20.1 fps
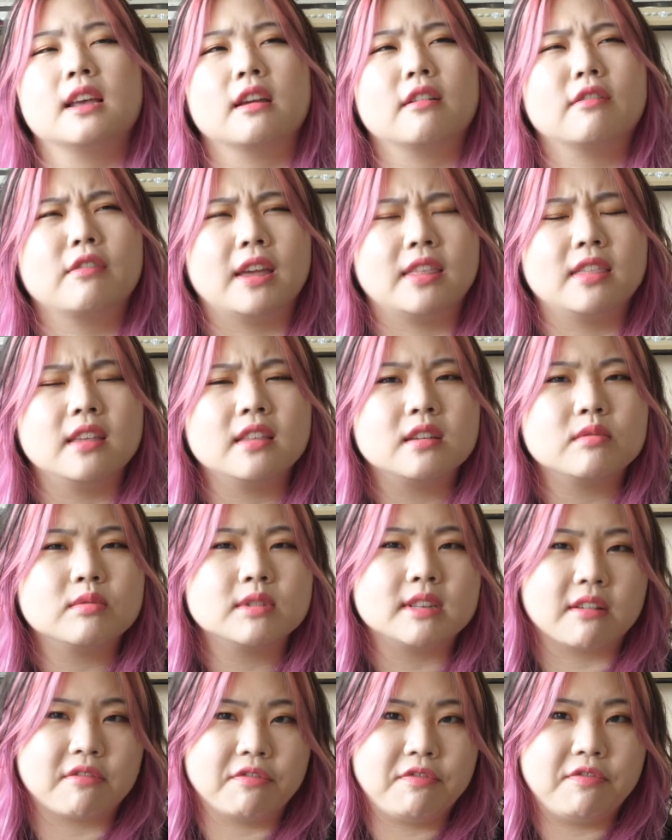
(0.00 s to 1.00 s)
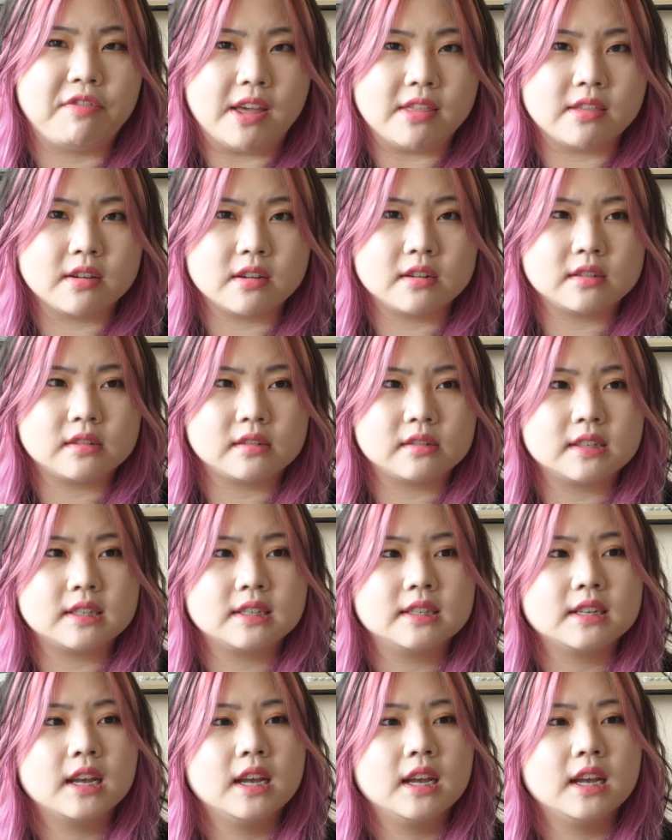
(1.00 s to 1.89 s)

like I think there was like feathers